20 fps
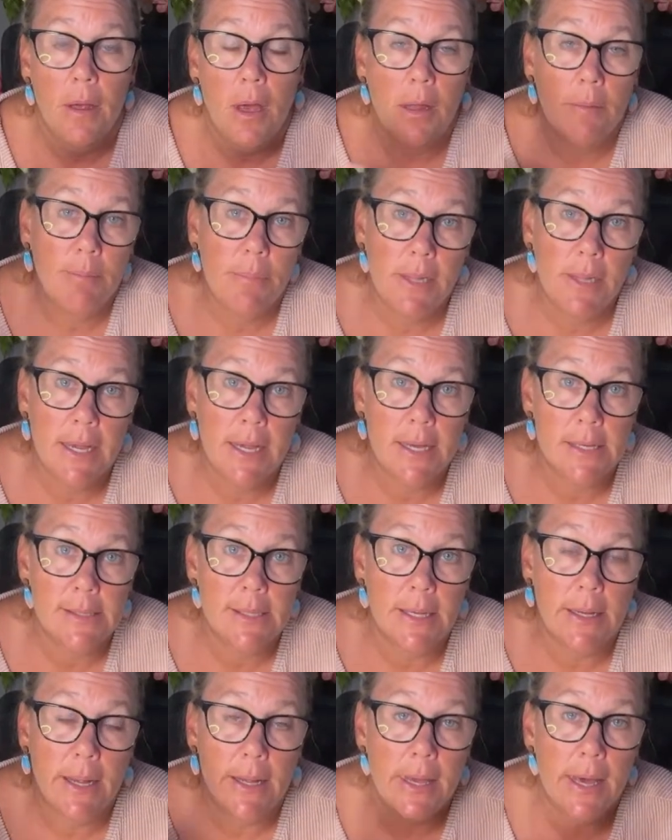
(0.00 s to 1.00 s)
like I
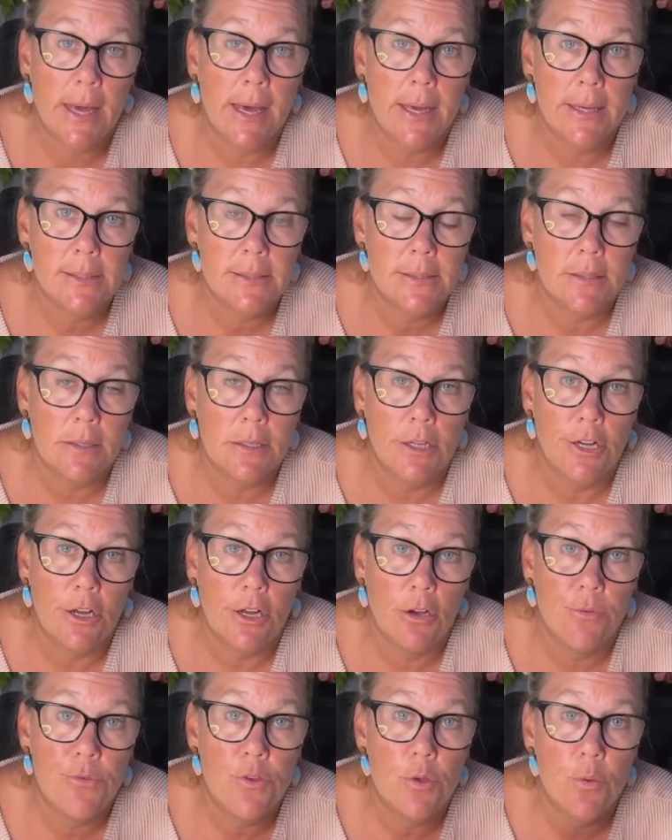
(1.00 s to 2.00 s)
said, I guess,
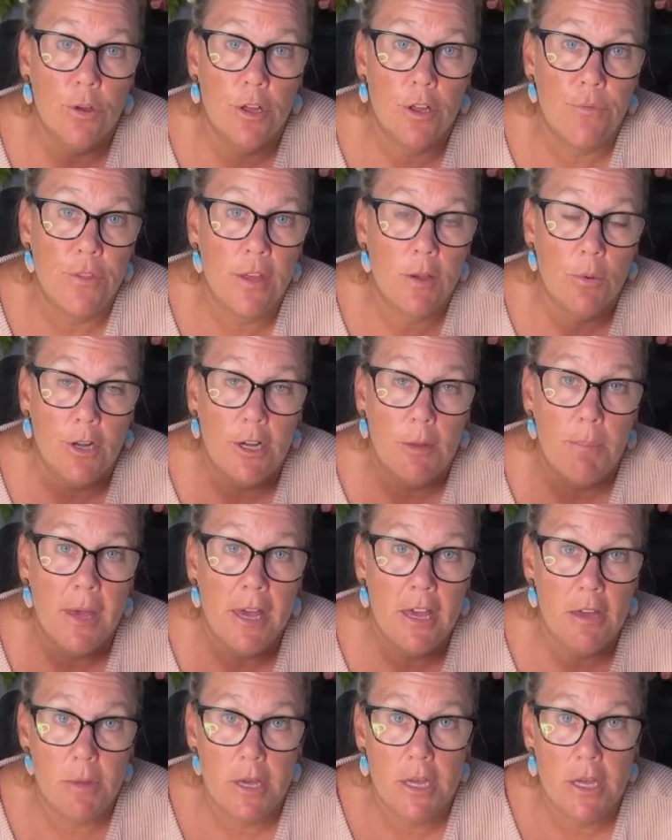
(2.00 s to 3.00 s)
if they want to pay
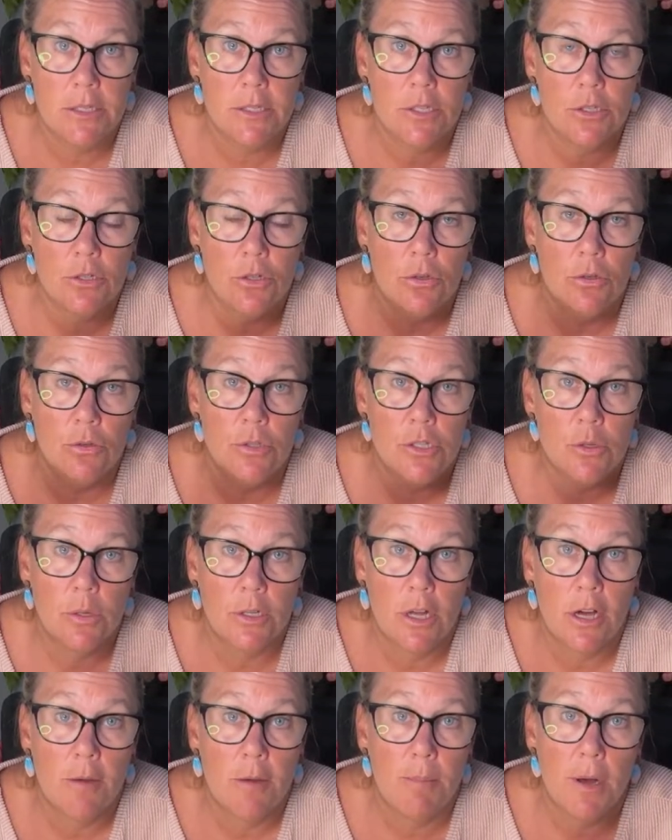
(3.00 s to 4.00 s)
me to do an
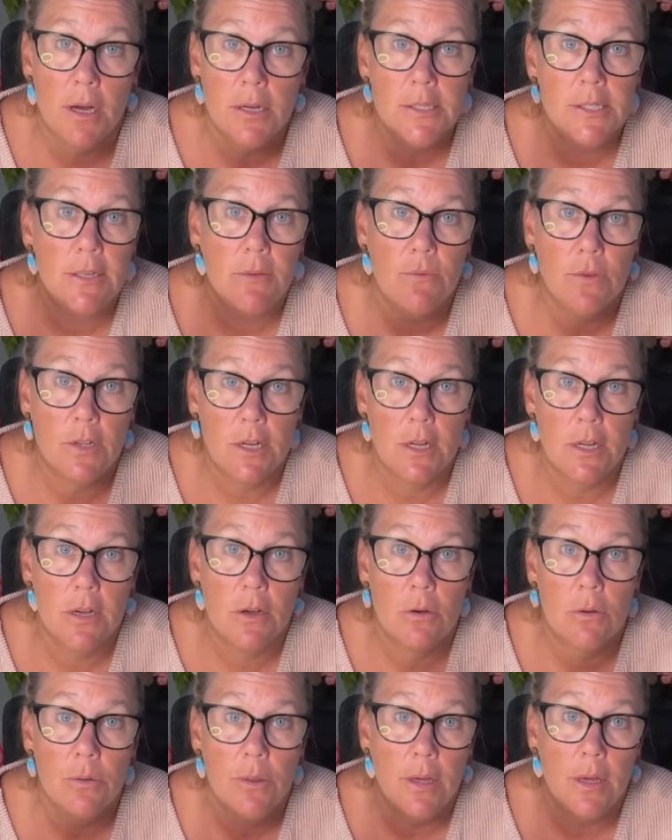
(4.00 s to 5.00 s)
unboxing
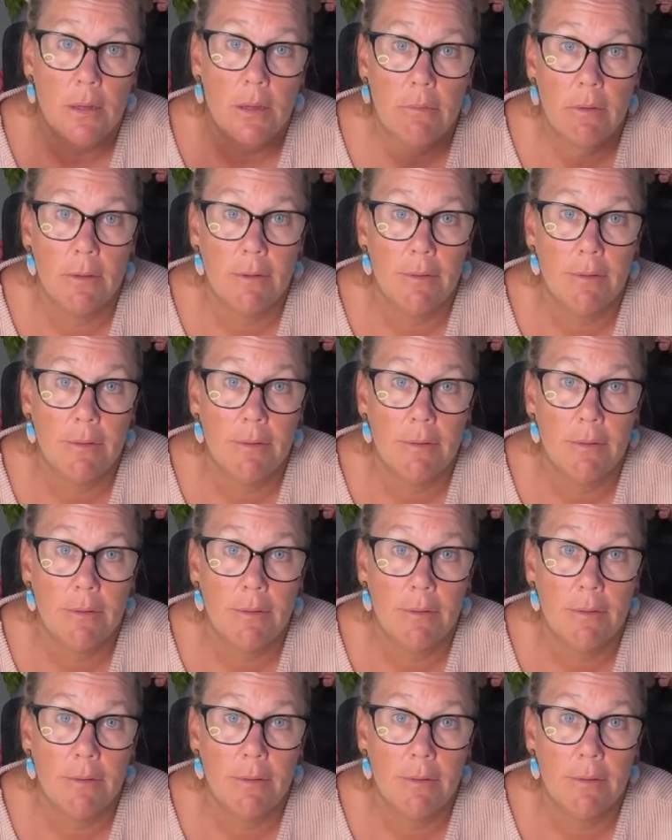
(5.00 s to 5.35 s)
video, then